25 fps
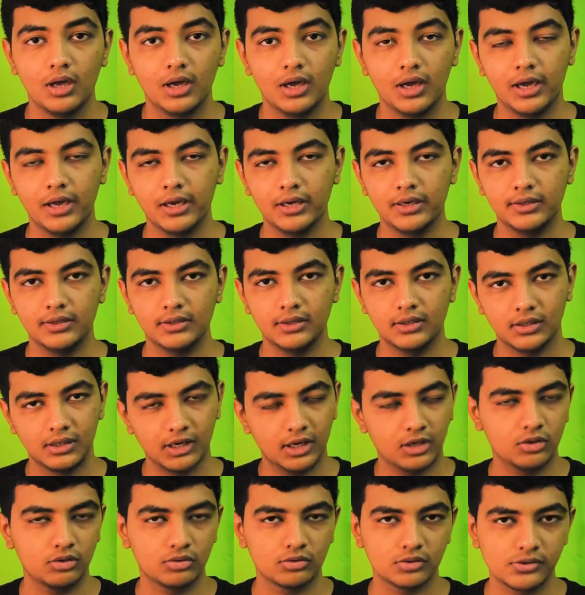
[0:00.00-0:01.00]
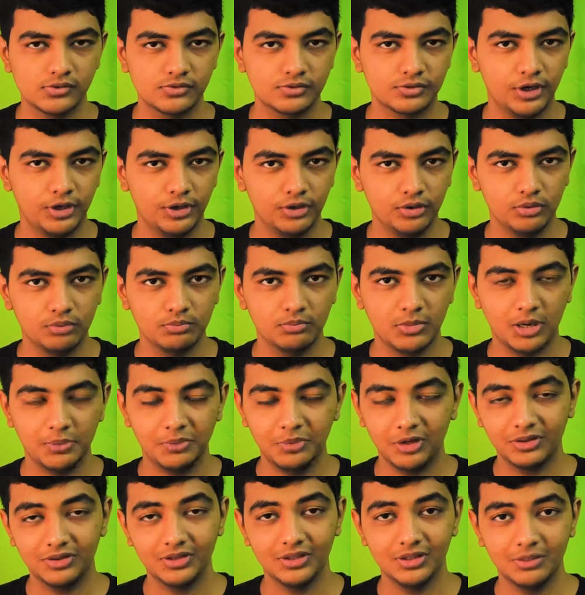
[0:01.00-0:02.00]
And get yourself stay tuned by
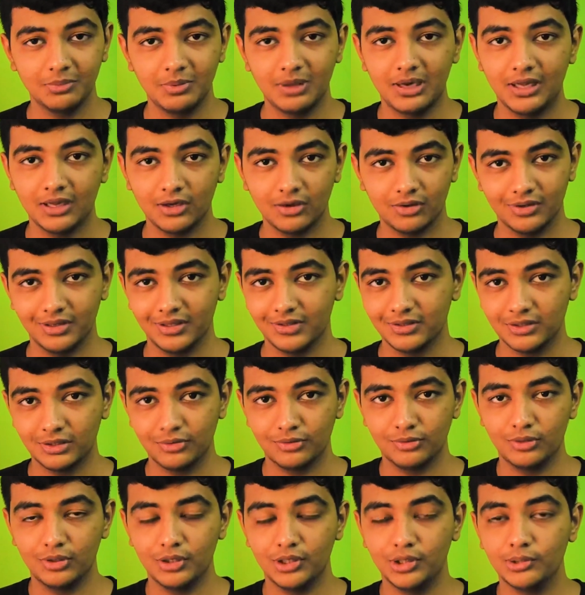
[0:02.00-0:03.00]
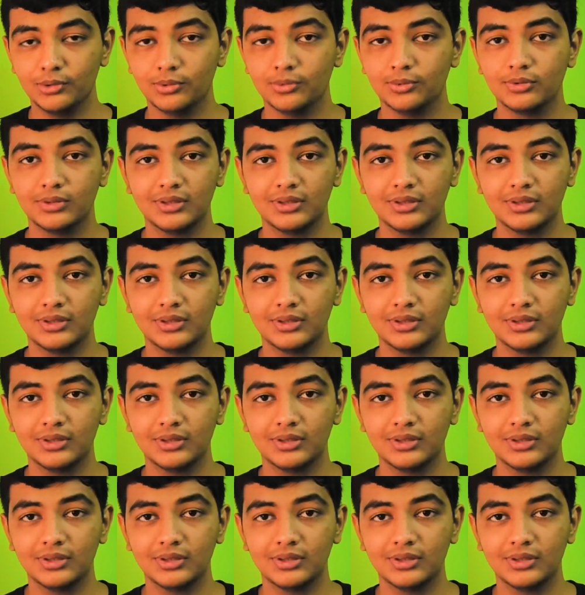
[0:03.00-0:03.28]
pressing the bell icon, as I told you.